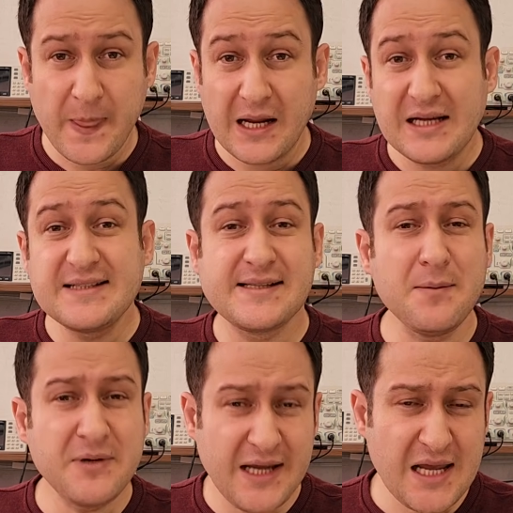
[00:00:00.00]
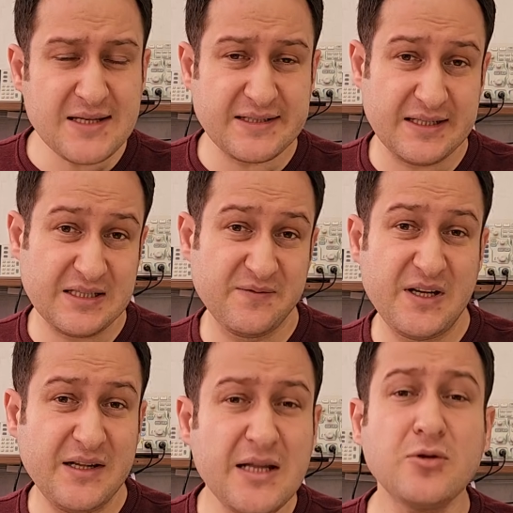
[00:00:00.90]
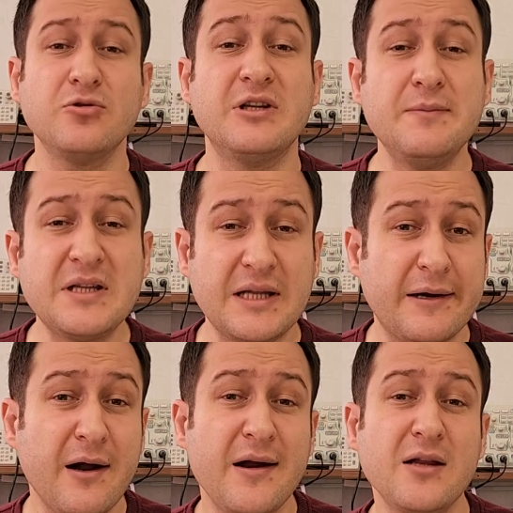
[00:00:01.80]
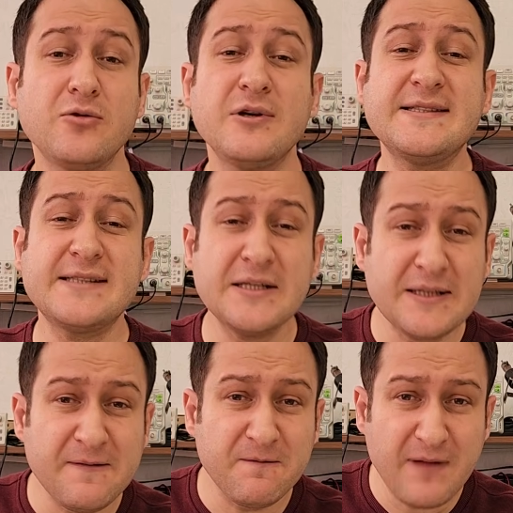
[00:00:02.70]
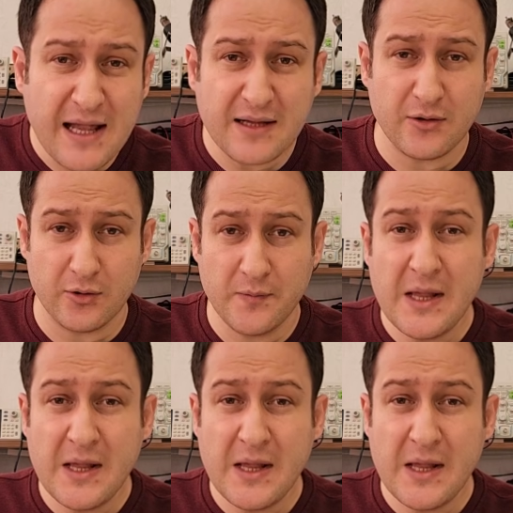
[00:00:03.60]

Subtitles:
In some cases, we need to limit the current to a certain value.